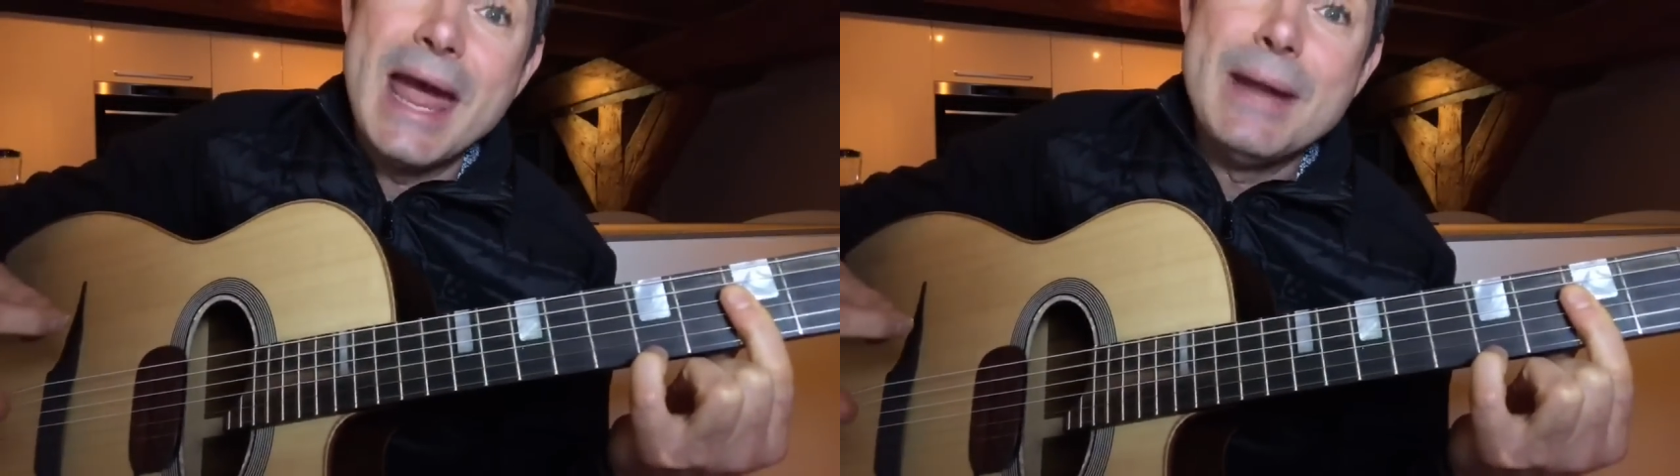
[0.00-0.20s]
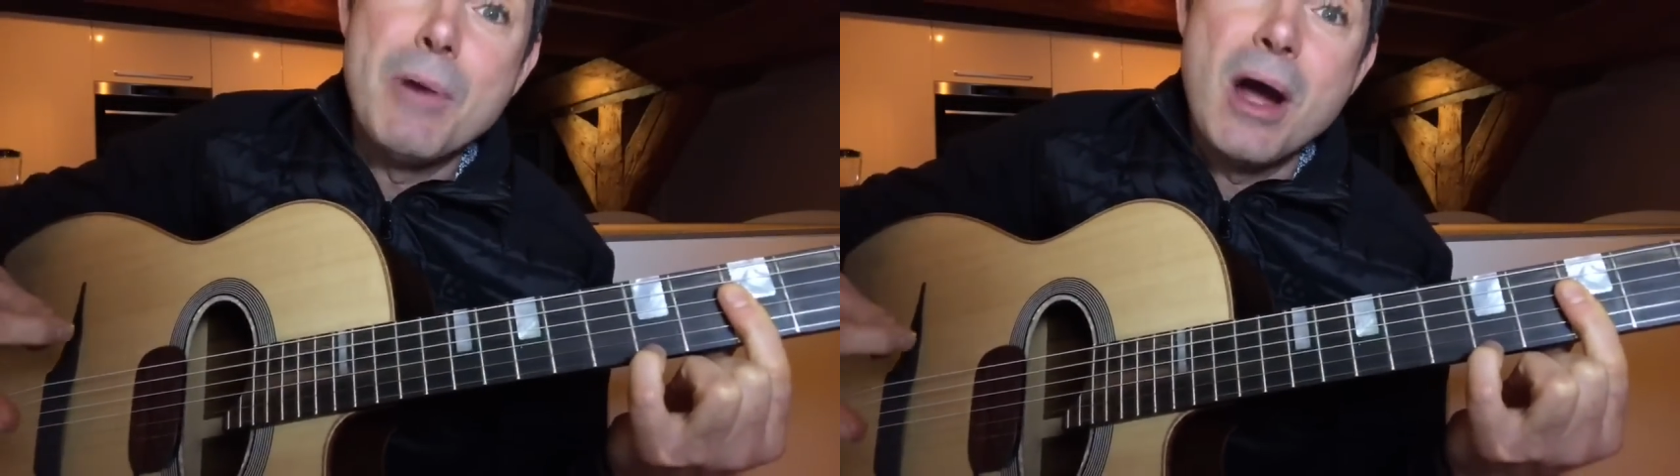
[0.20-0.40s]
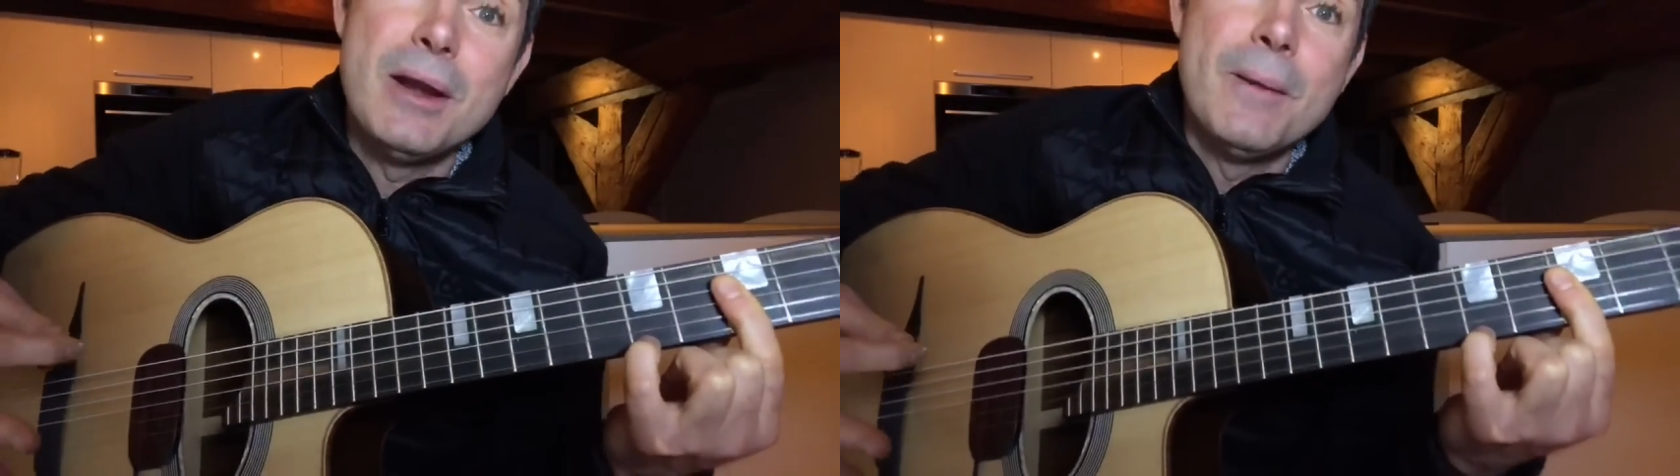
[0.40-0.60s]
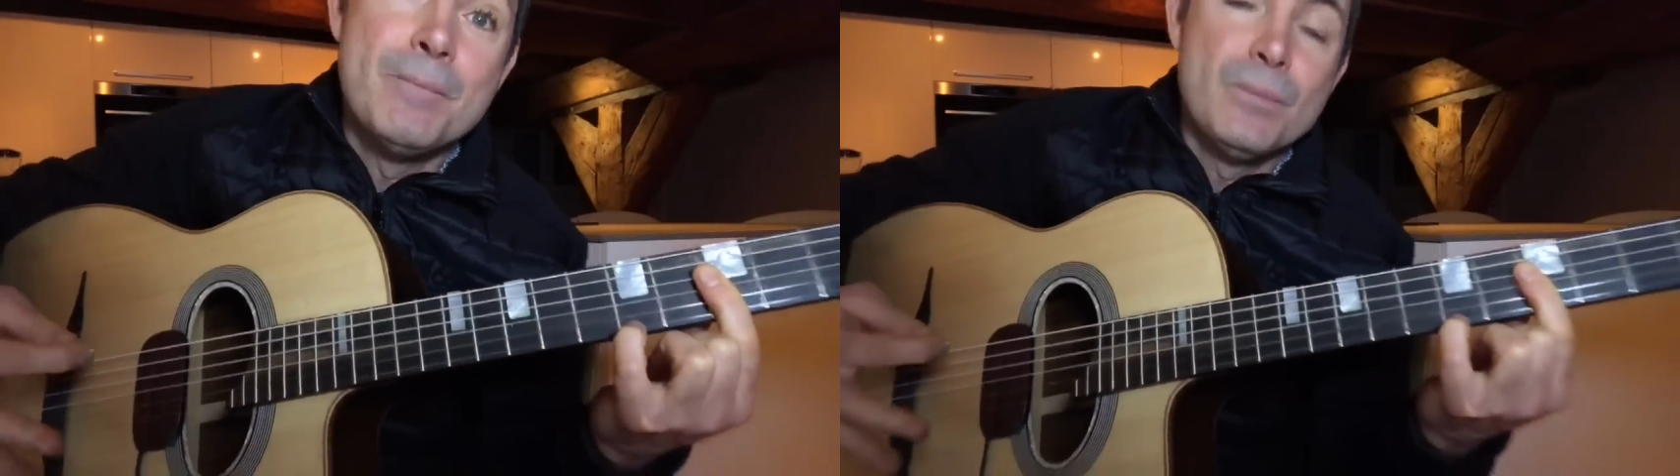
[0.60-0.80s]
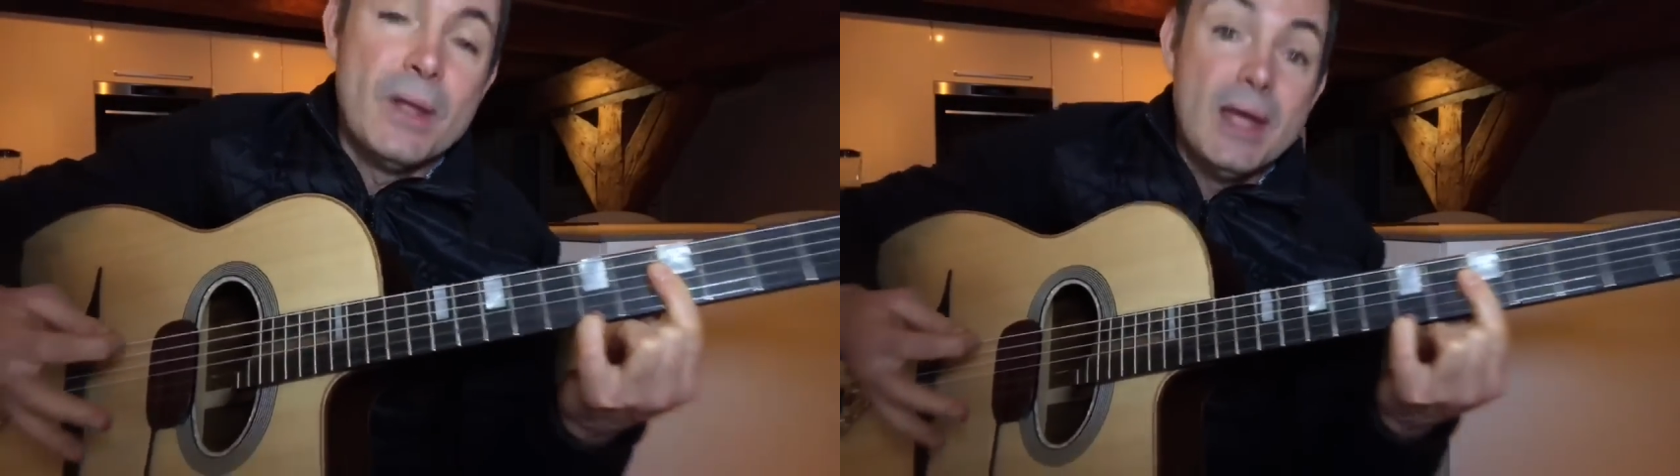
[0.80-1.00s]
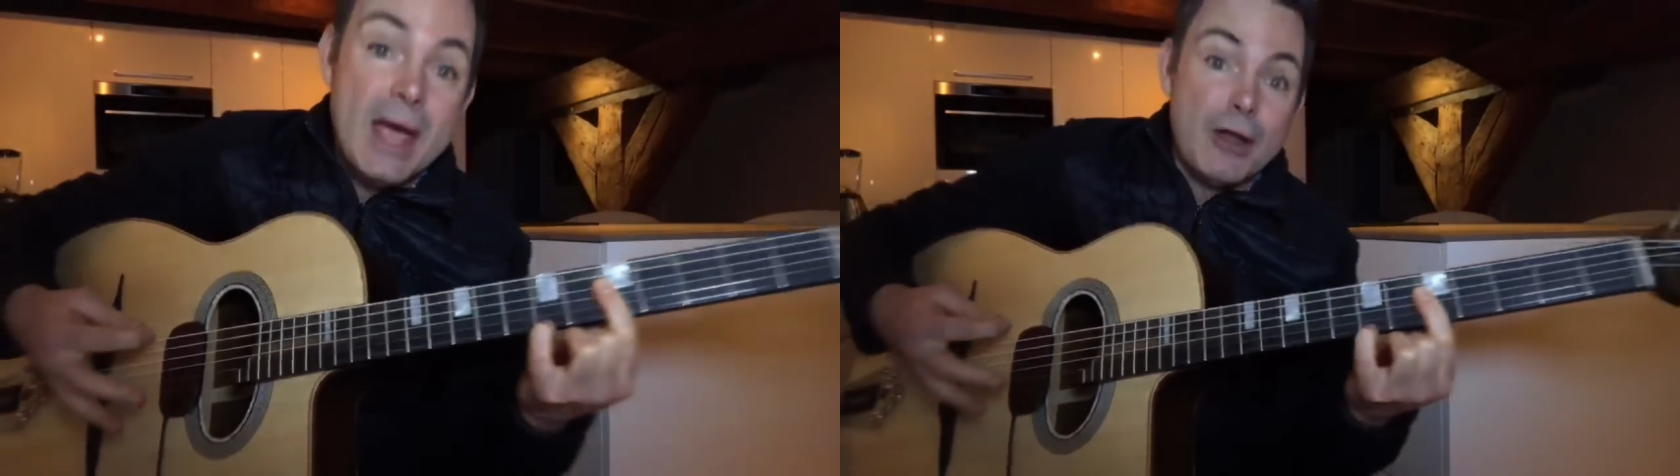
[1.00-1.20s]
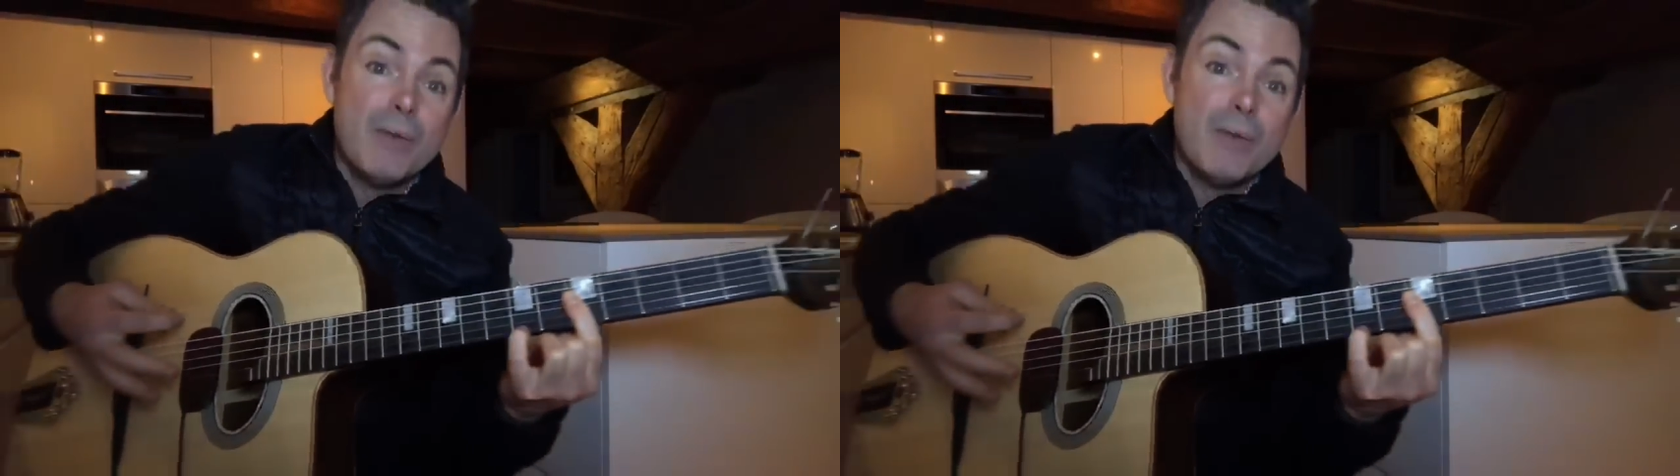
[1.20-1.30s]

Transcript: A minor. And